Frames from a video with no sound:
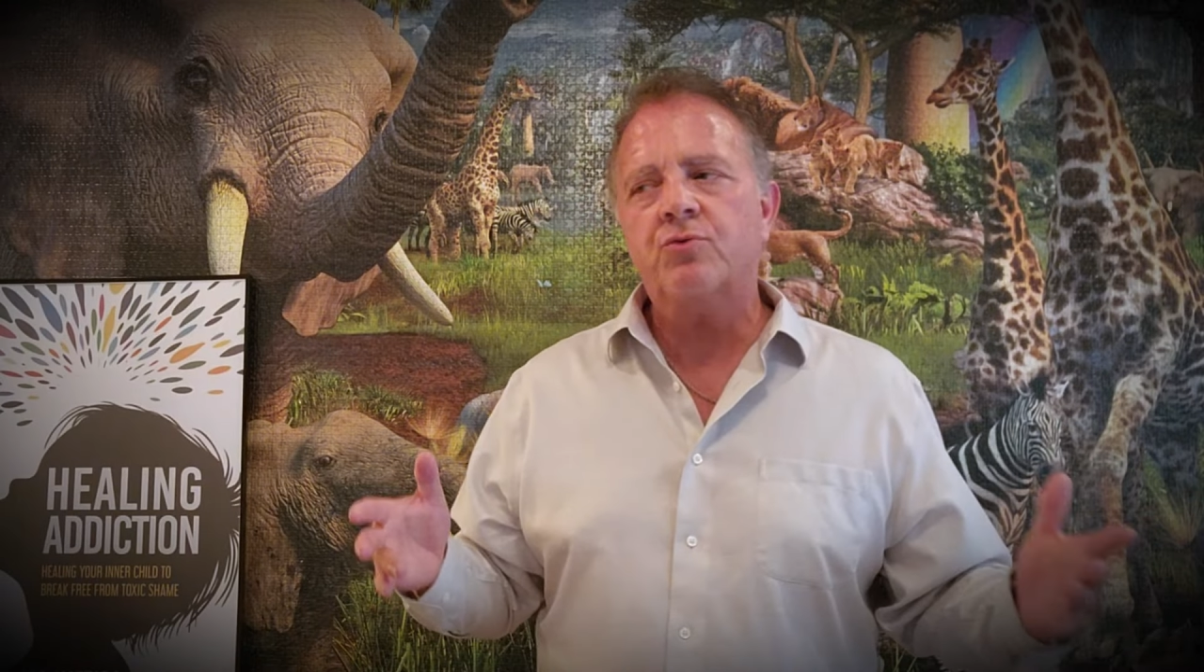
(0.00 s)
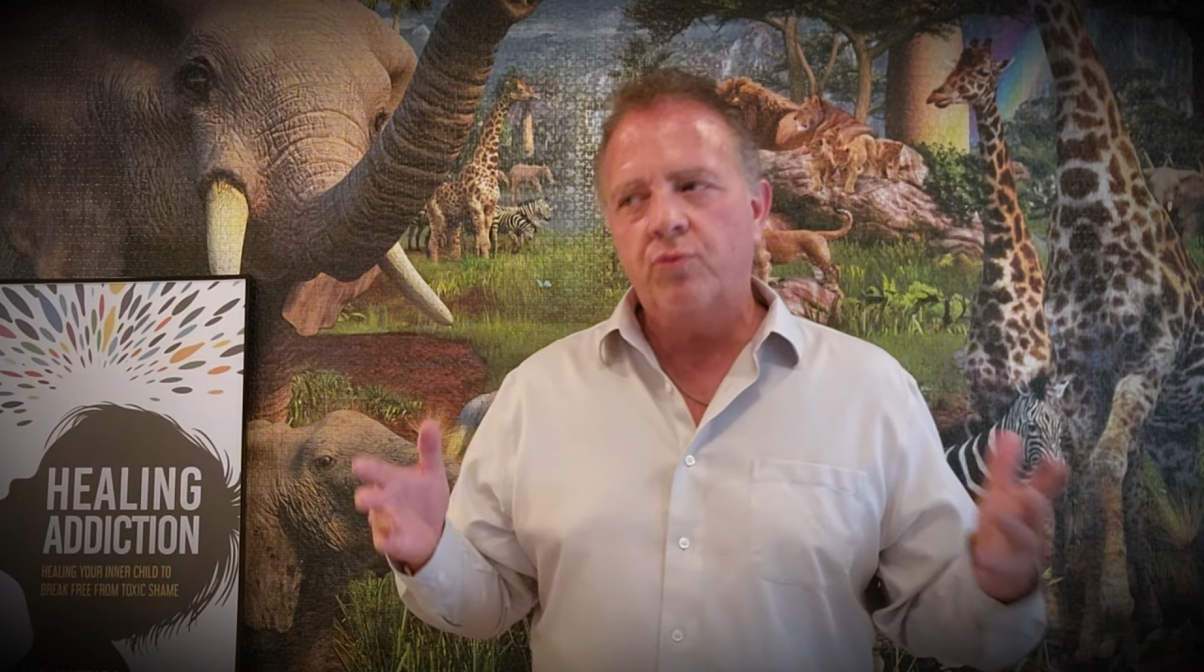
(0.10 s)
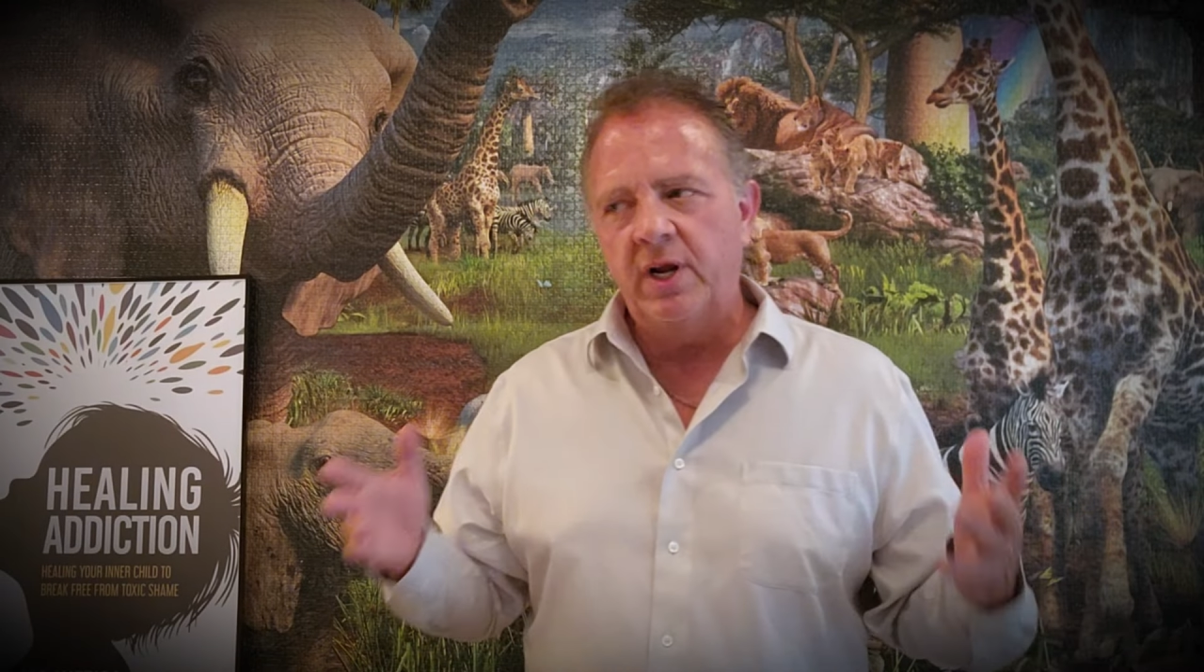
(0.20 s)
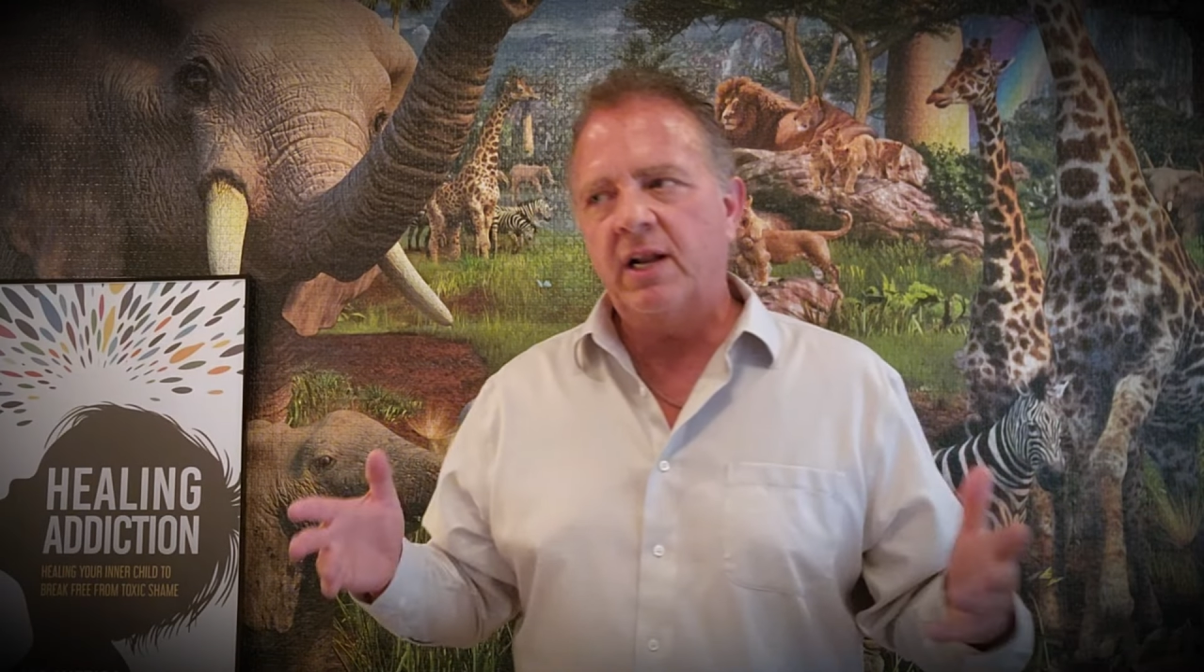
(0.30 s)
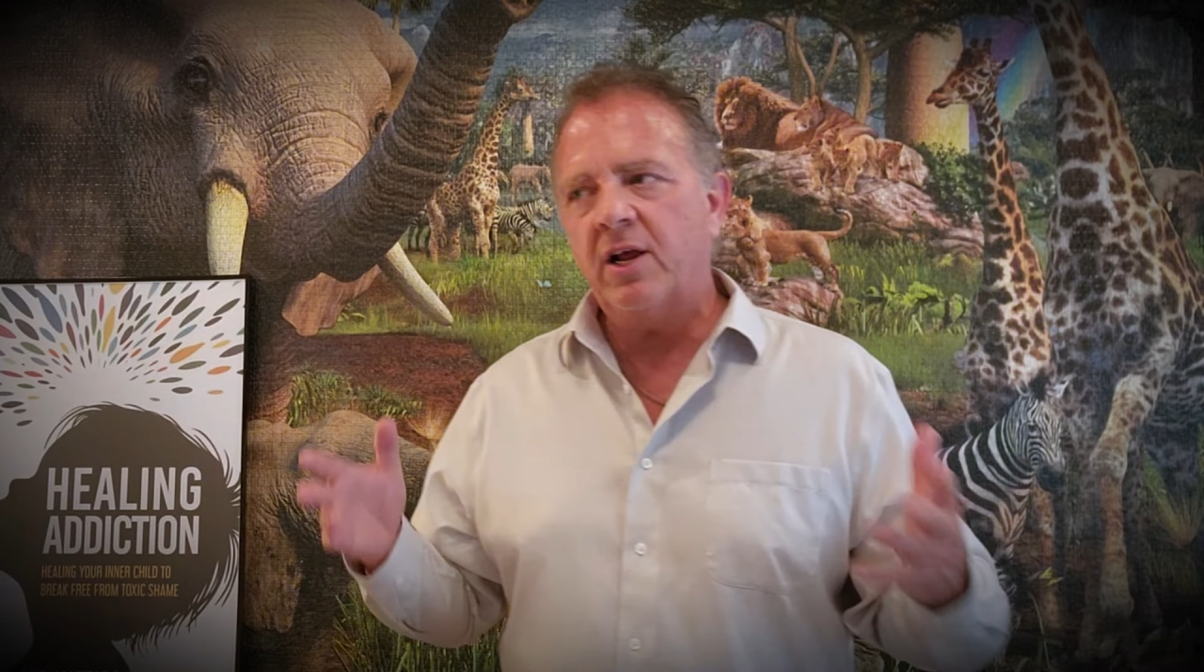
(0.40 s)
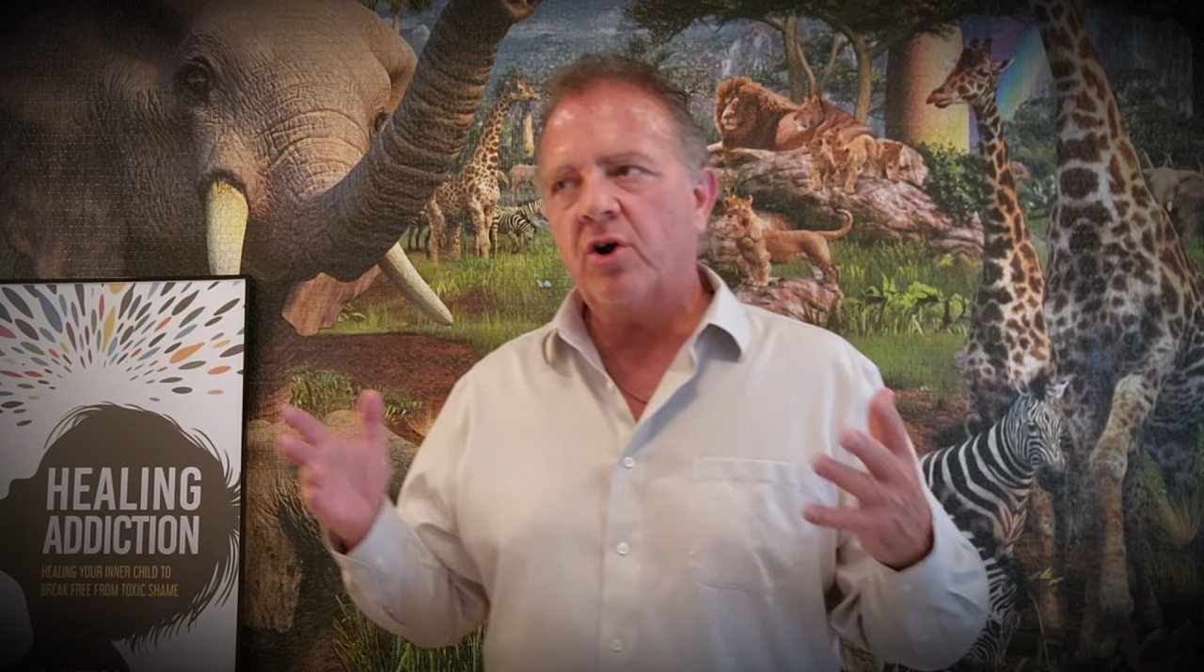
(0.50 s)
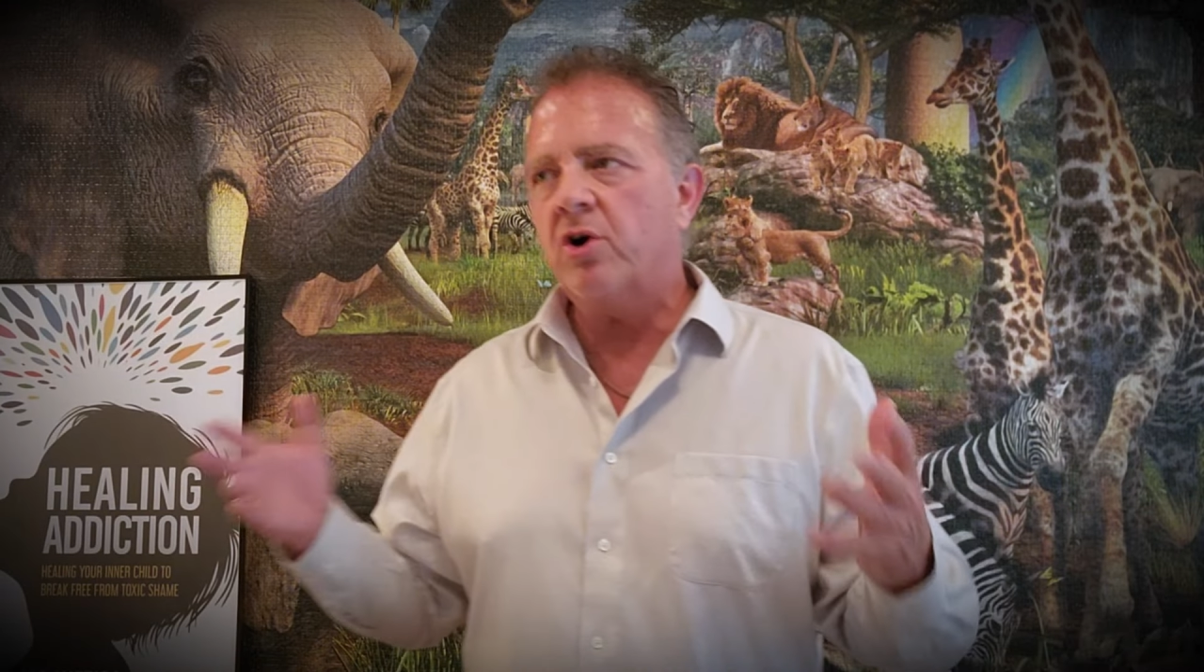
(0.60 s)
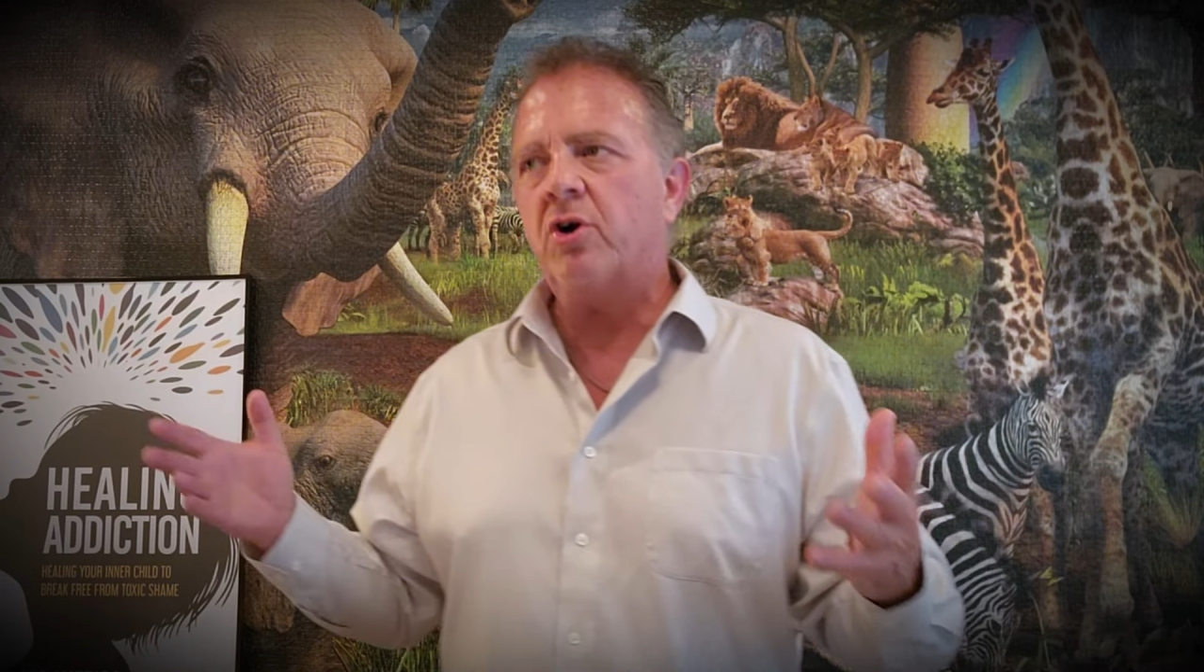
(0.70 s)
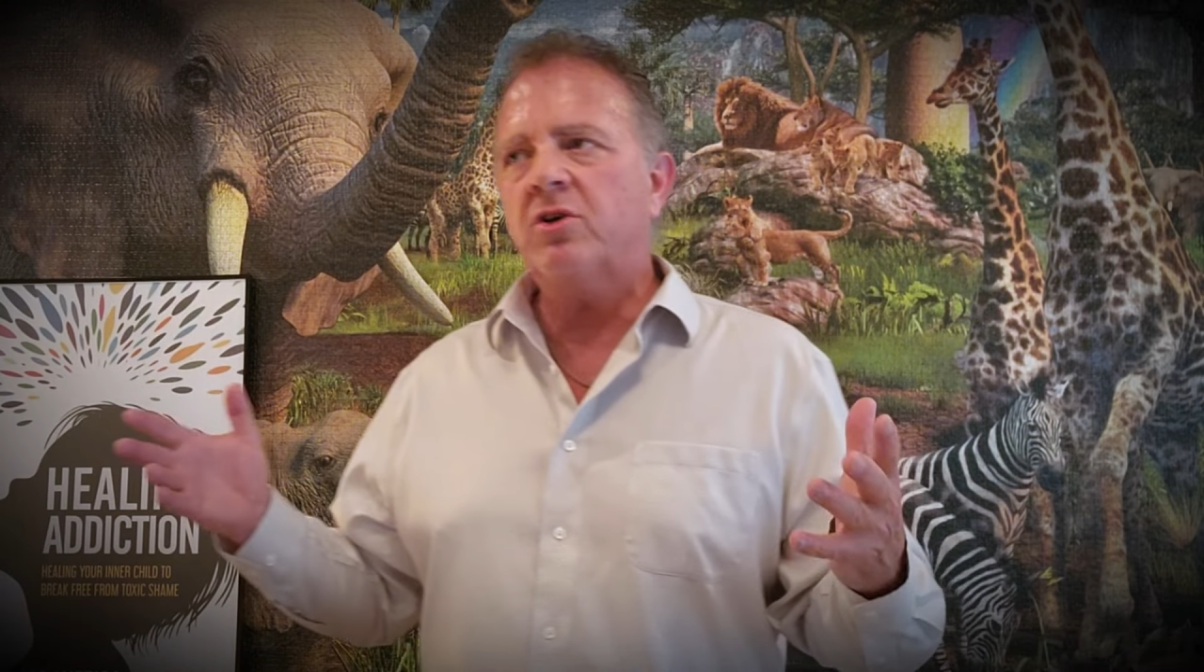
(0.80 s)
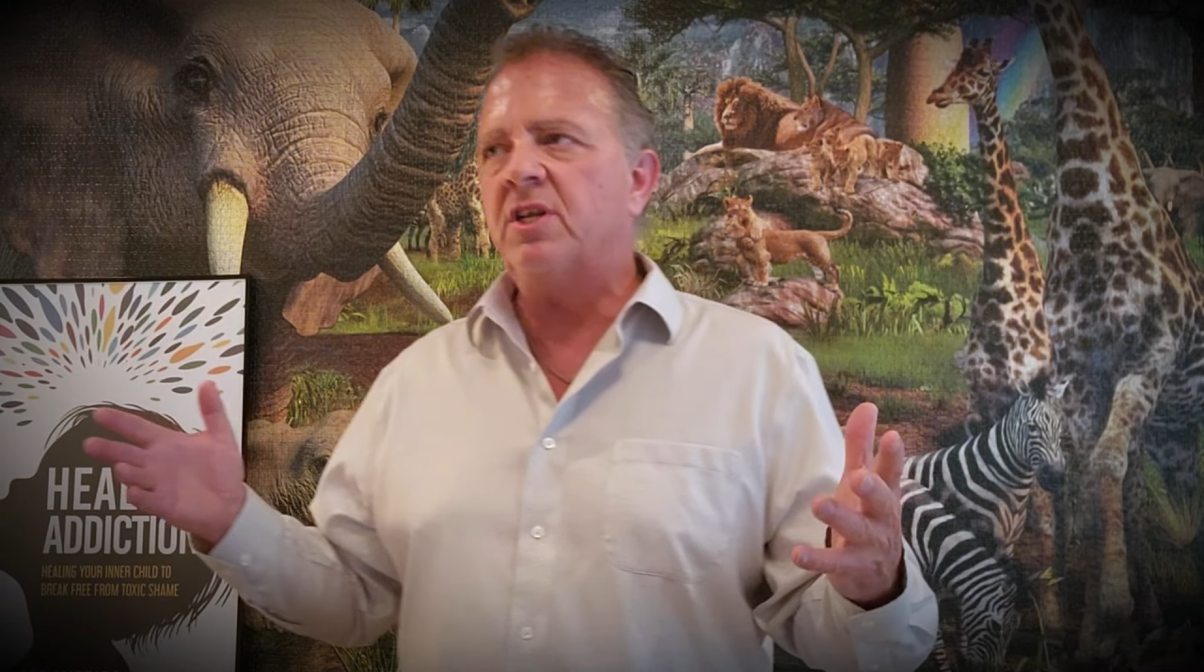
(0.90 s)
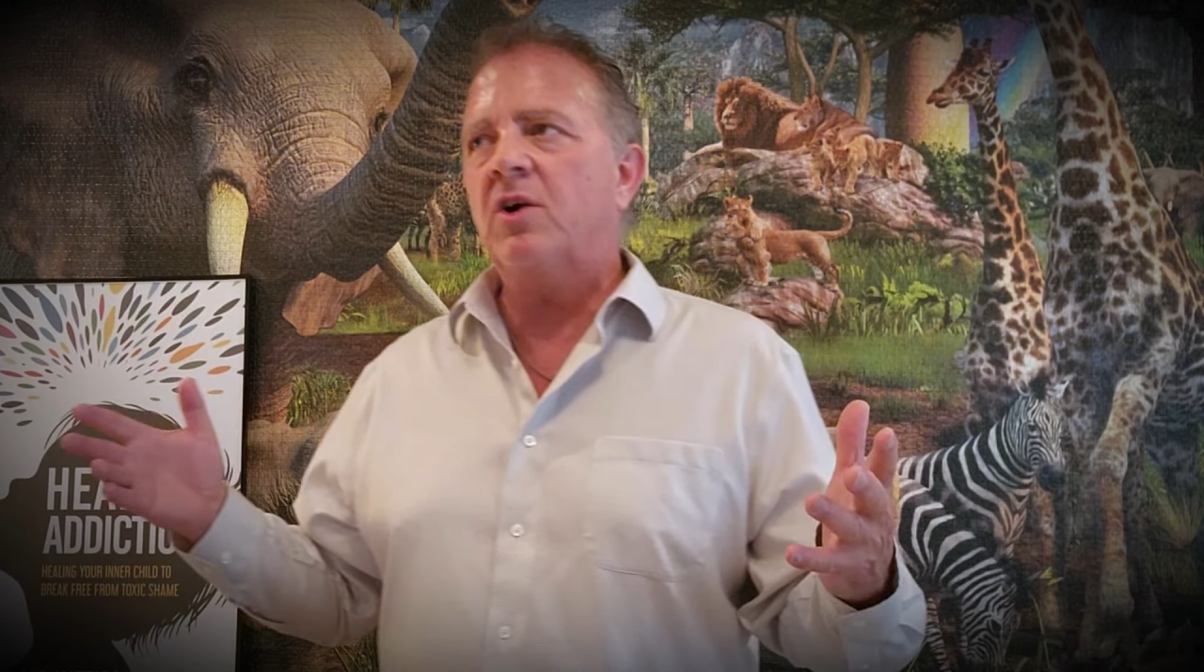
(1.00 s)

really hurt